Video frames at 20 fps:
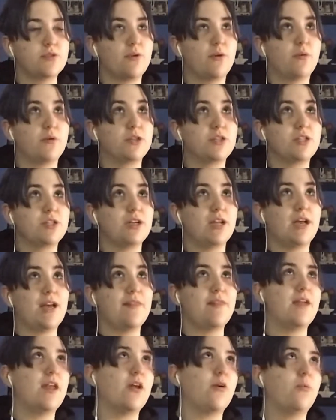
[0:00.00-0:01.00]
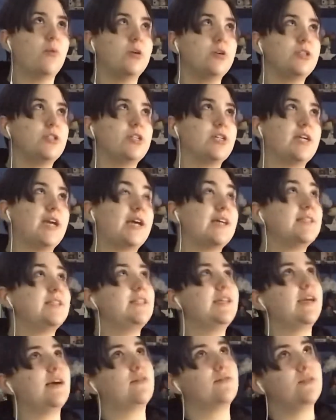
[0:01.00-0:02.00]
I watched
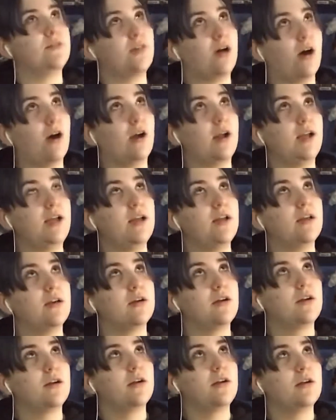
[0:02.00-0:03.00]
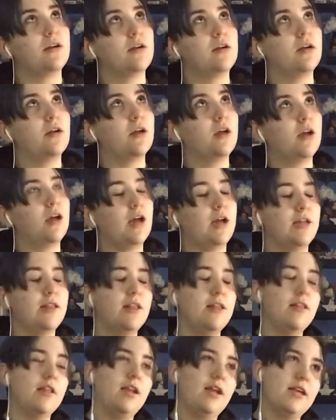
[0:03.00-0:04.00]
Castiel die, and
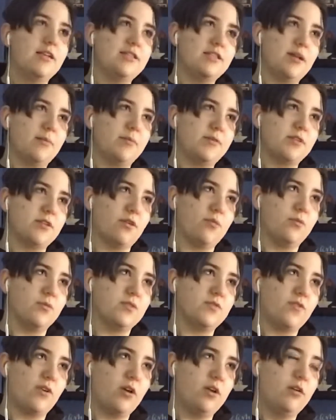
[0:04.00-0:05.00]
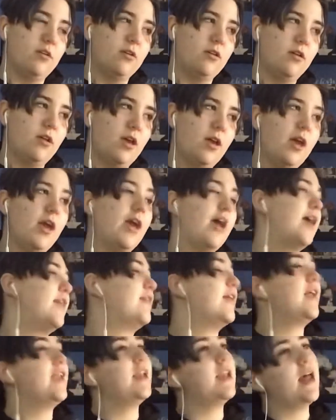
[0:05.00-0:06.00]
then the next episode was fine,
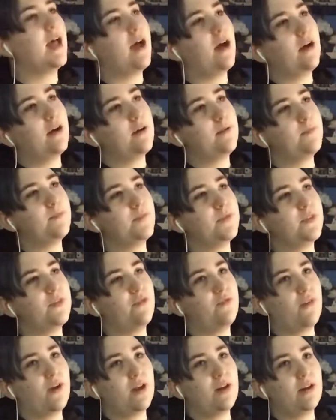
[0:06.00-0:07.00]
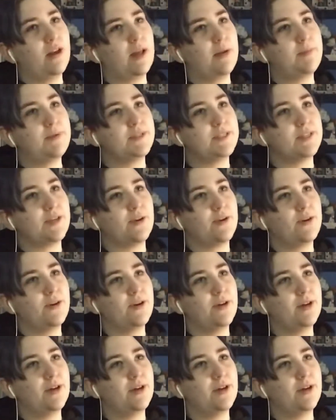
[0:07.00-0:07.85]
and then the final episode.